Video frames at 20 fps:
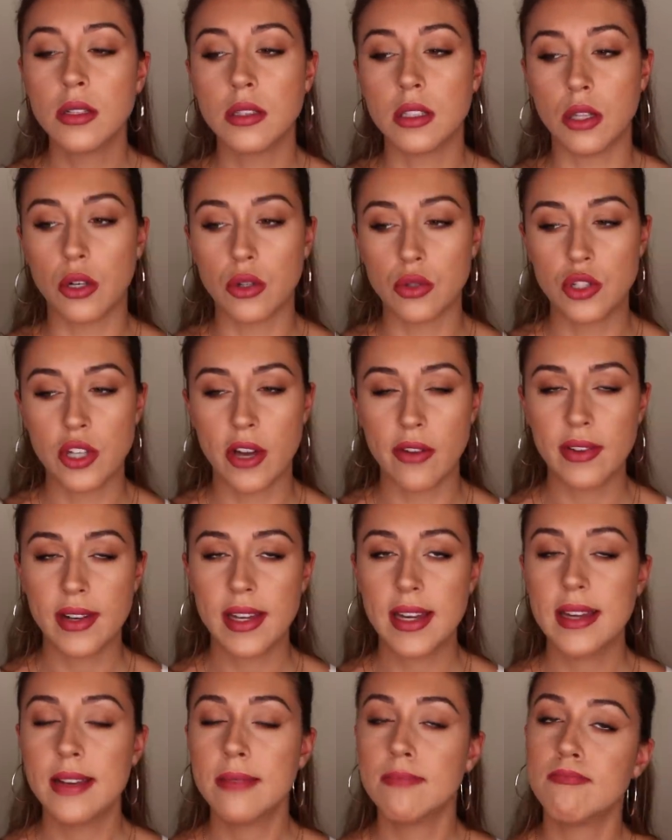The
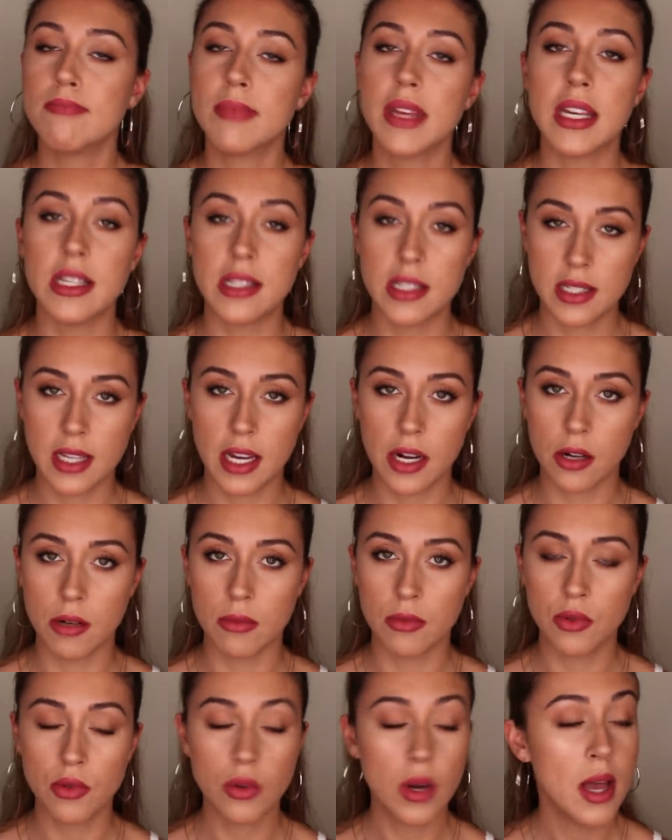longevity is
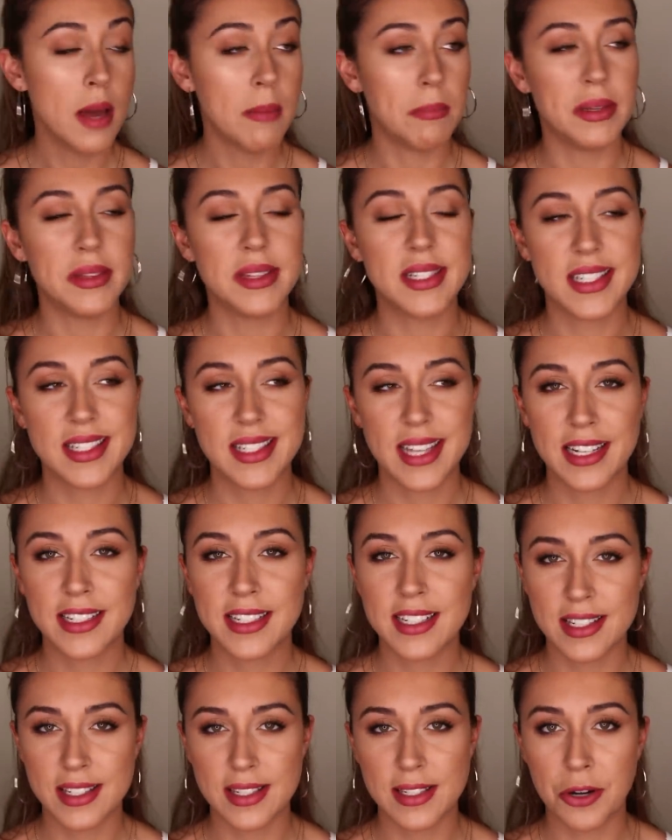terrible, but the scent
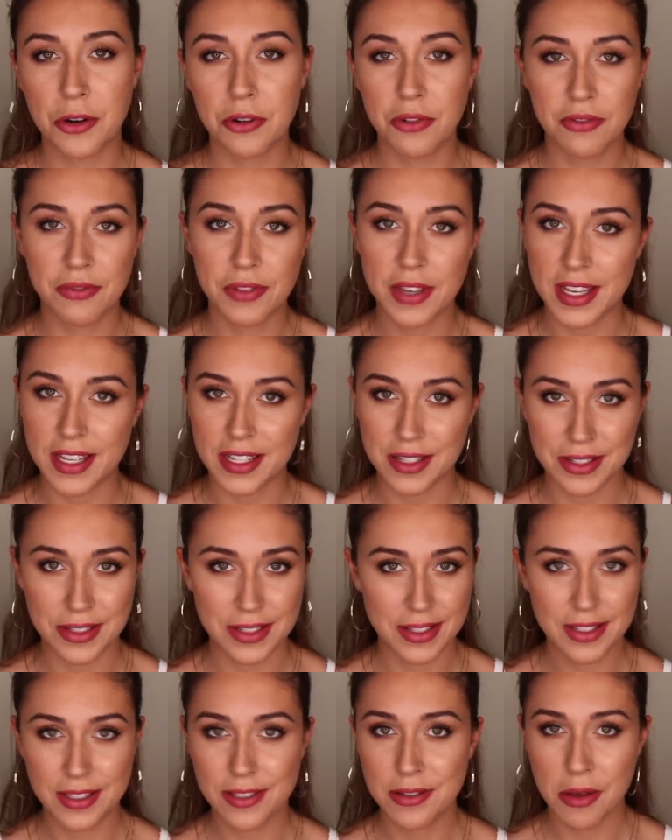itself
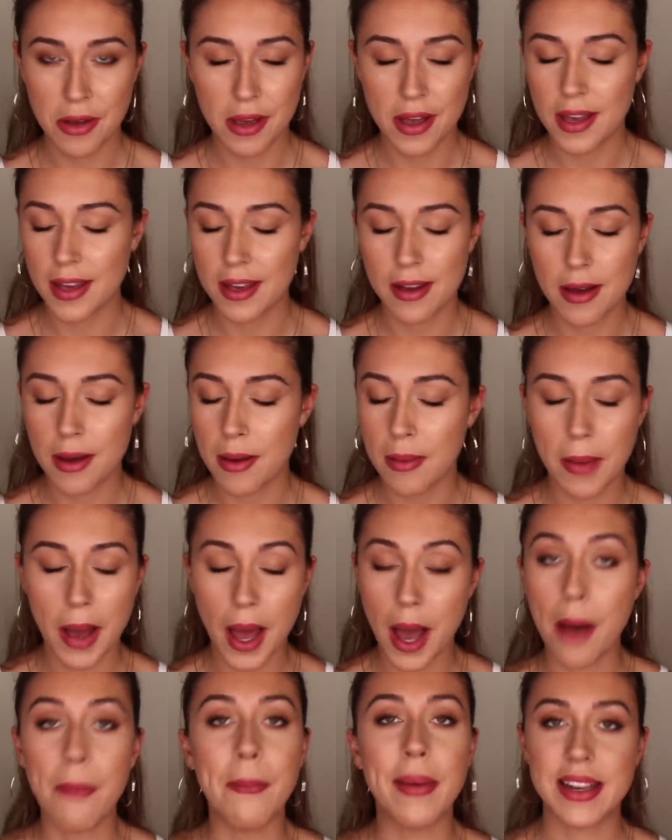is
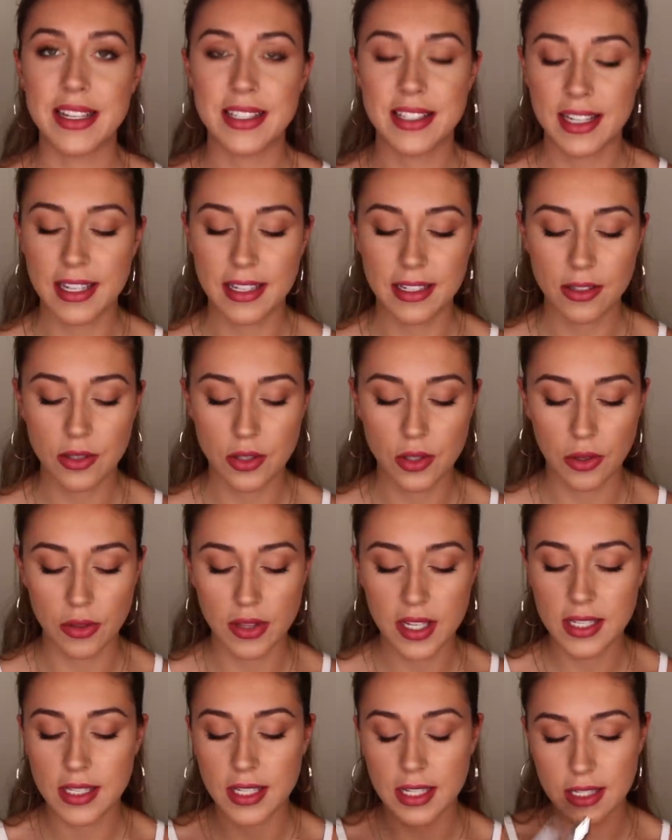amazing. So
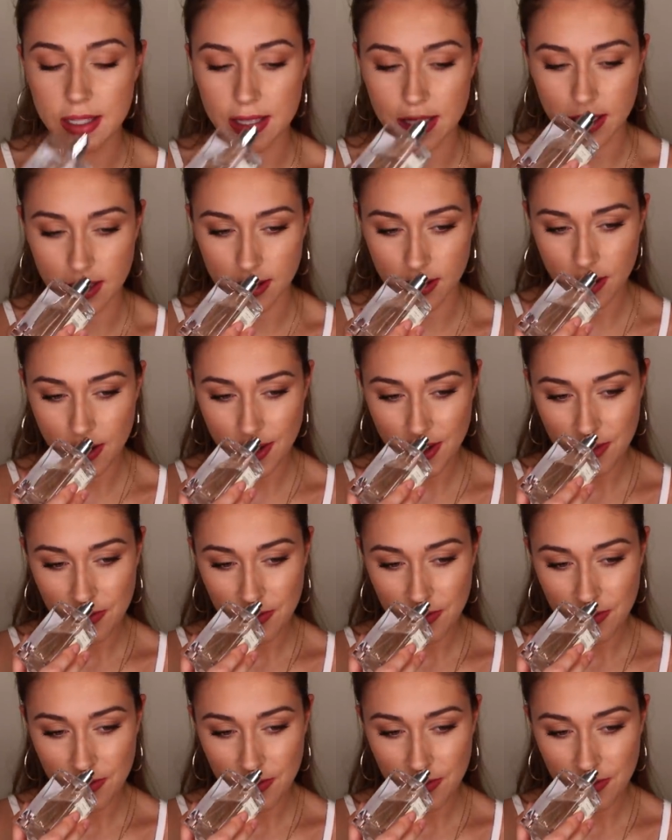this is a